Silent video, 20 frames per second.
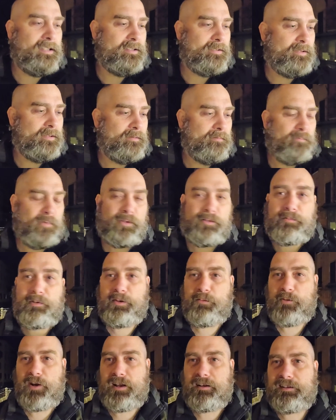It's supposed to be
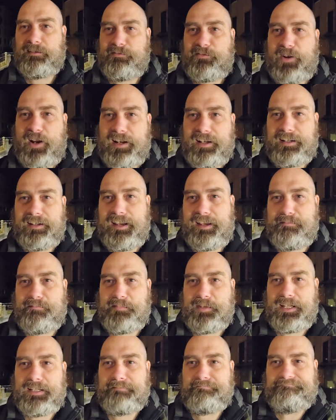rocking Friday night,
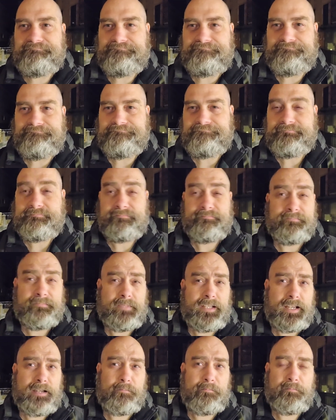but
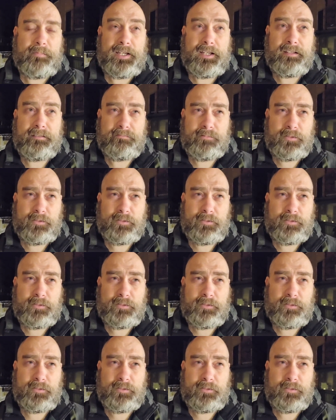I'm.